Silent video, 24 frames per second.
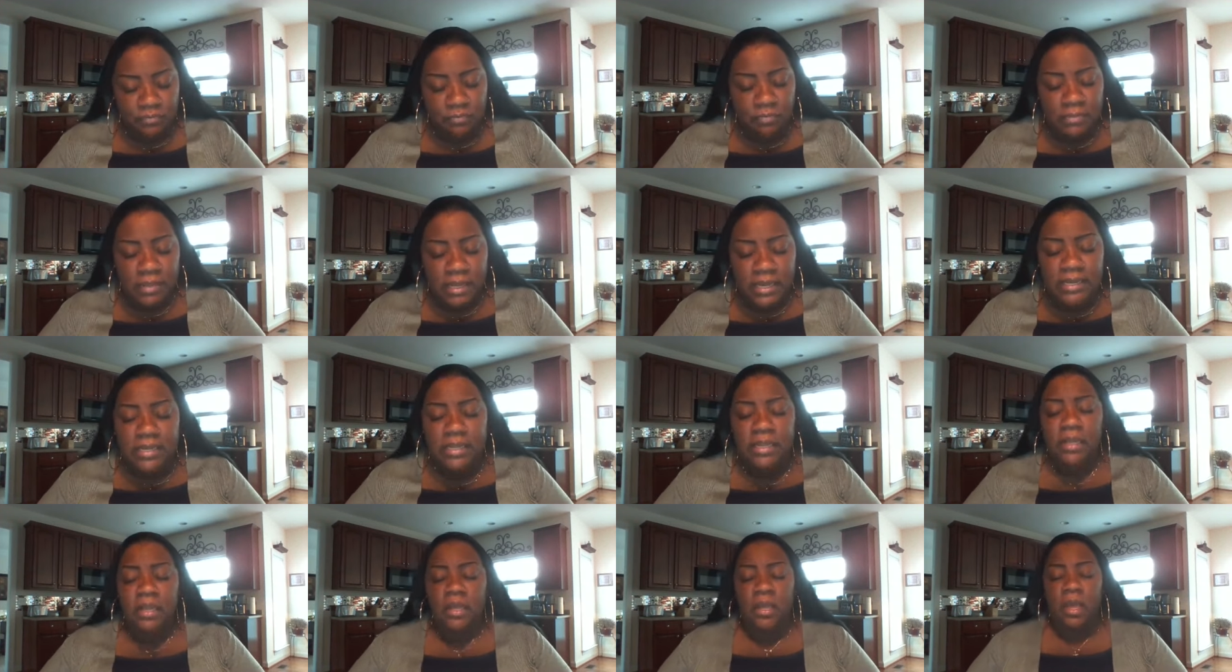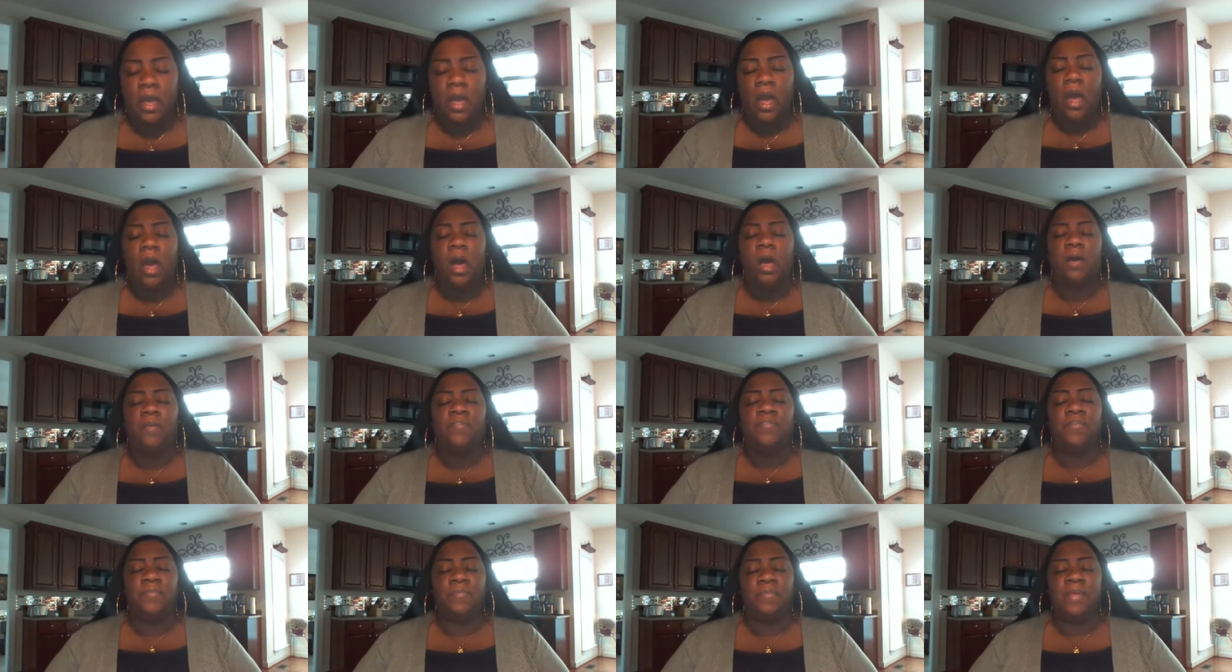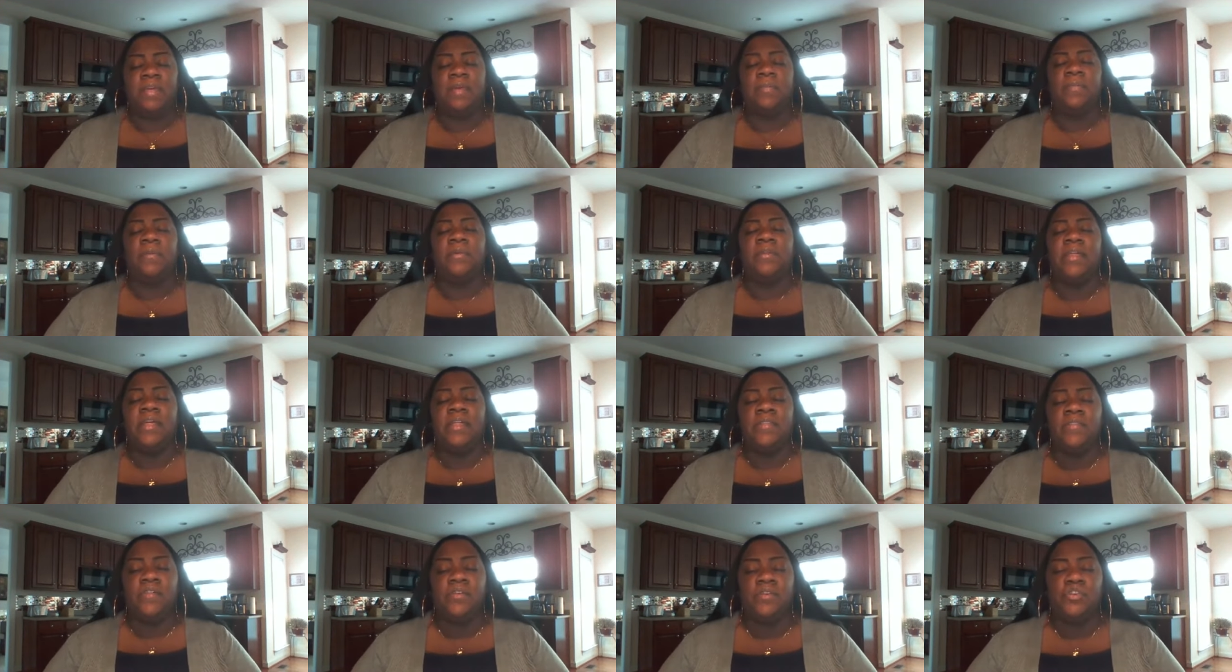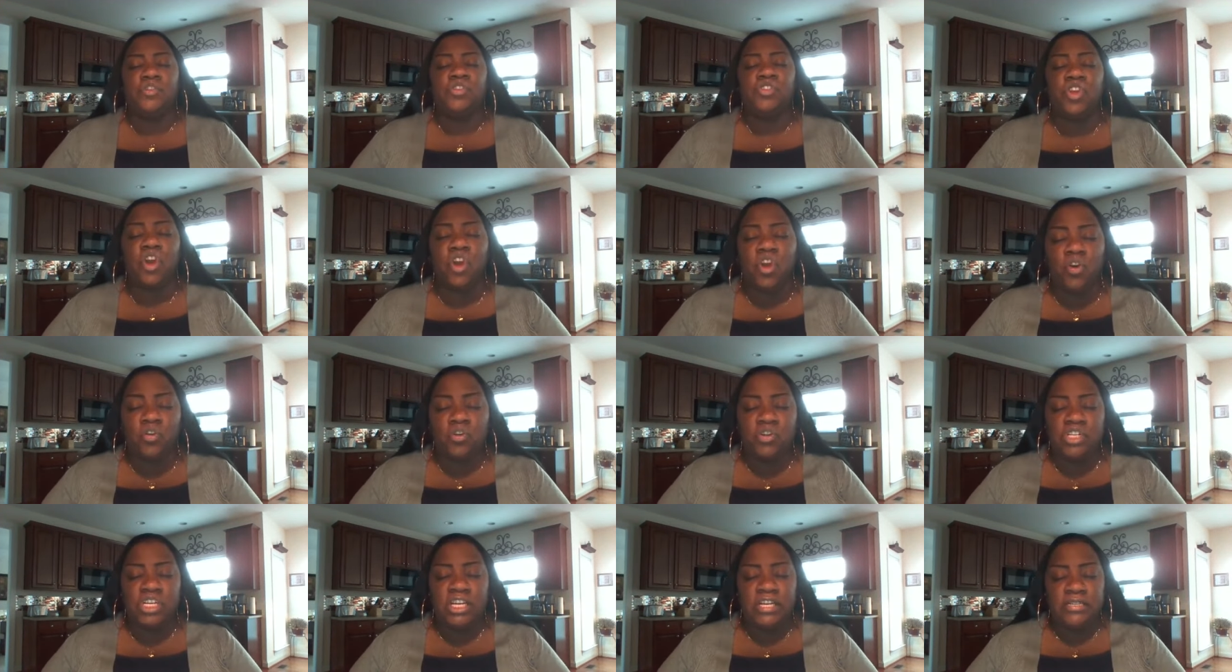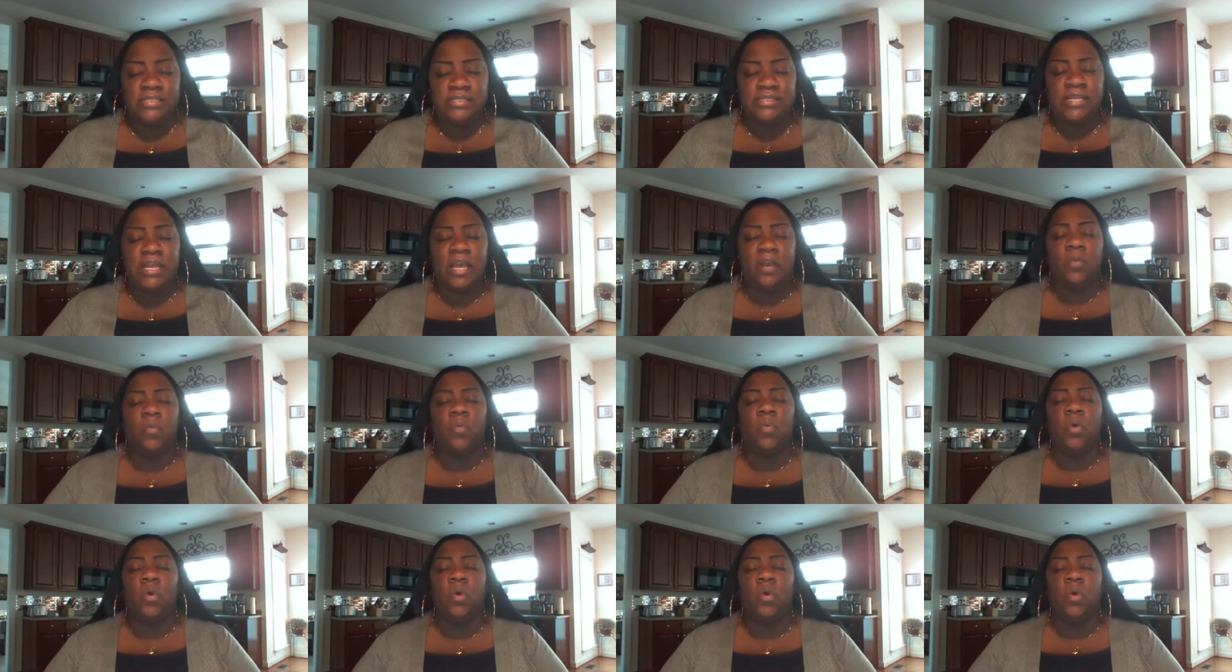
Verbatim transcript: Many of the people in the church, he said,